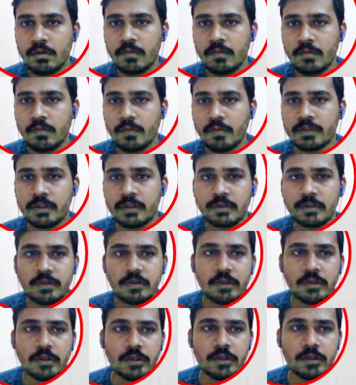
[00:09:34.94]
presents the
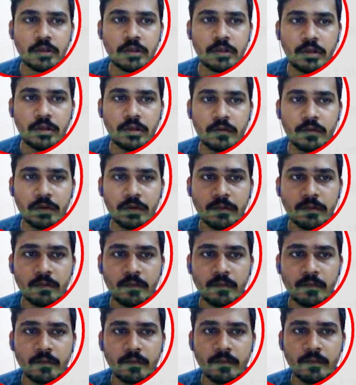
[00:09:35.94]
data in network.
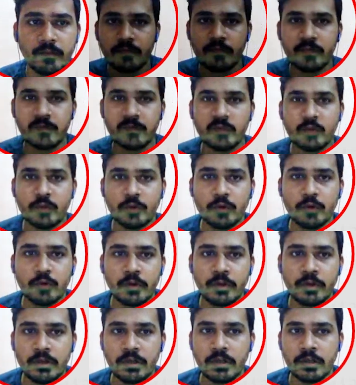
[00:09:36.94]
So
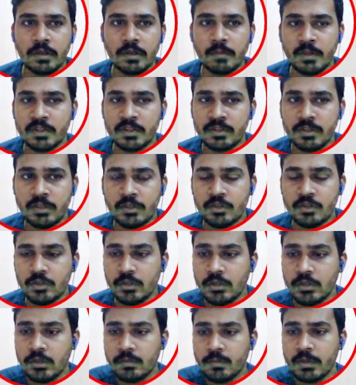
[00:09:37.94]
presentation
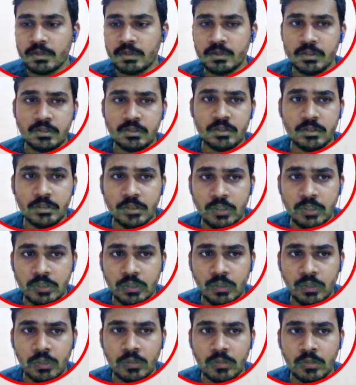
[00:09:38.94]
layer presents the
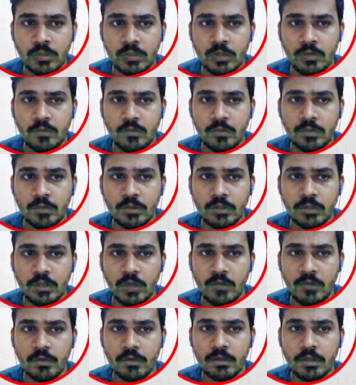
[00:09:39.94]
data in the network. Then
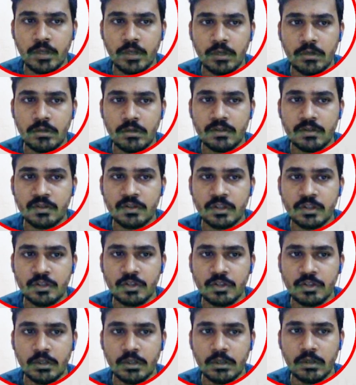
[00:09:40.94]
after that, the
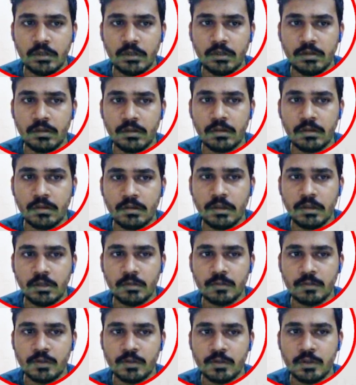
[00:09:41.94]
session layer
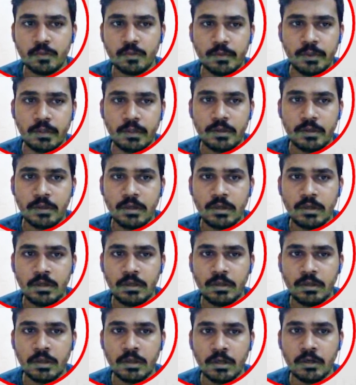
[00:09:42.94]
comes into play.
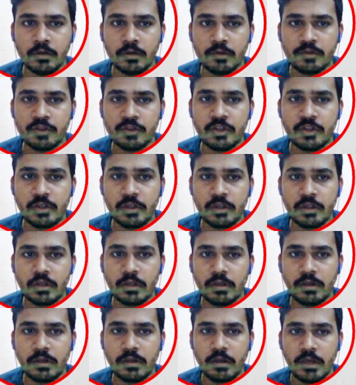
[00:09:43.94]
Now, session
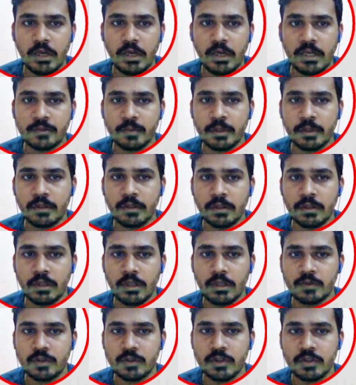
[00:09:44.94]
layer, as per the
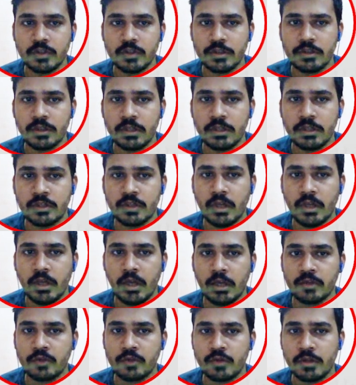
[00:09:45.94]
name suggests, it
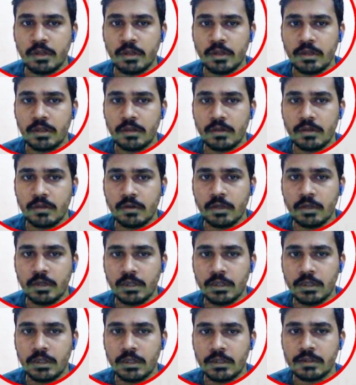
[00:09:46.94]
actually
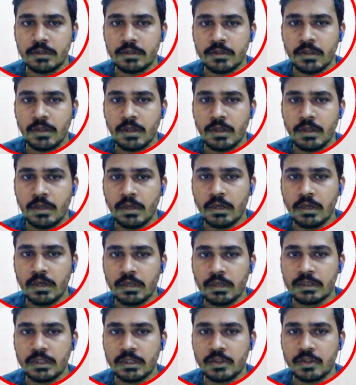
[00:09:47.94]
creates a
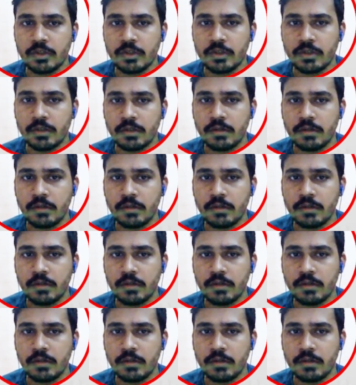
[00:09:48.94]
session